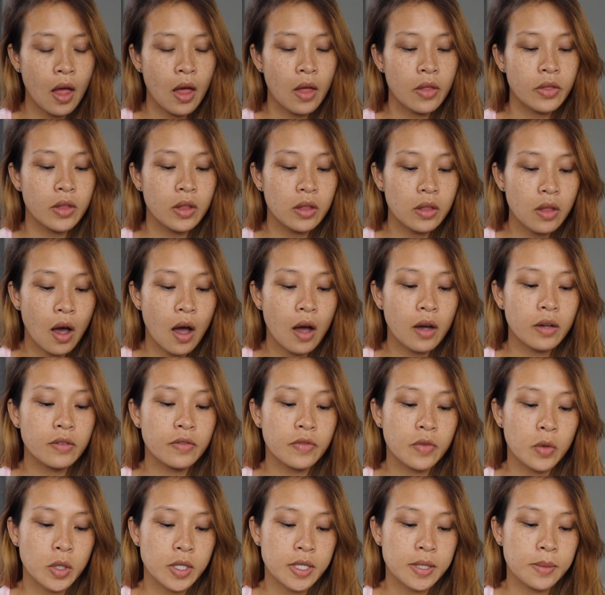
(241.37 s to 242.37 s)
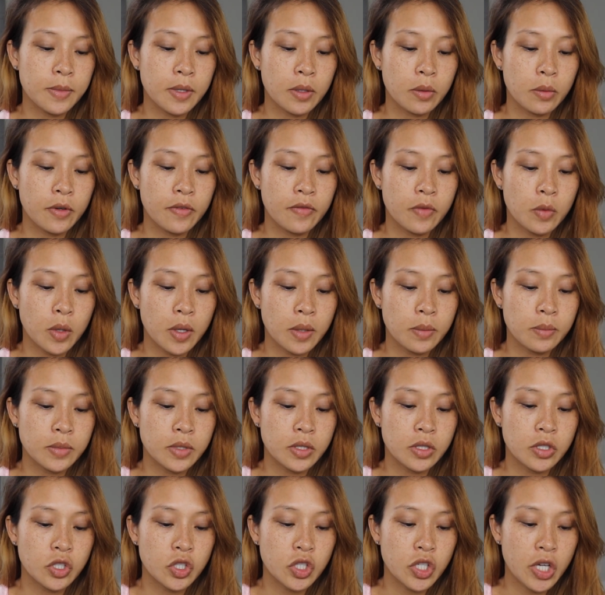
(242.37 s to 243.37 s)
The law enforcement
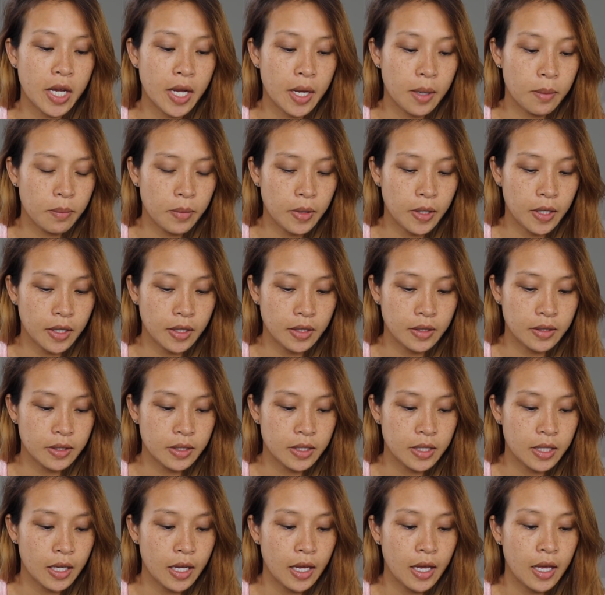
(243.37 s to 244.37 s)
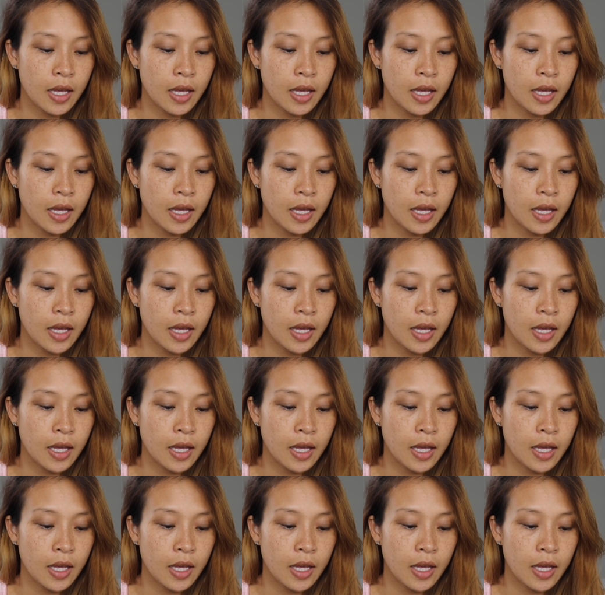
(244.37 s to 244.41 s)
reforms championed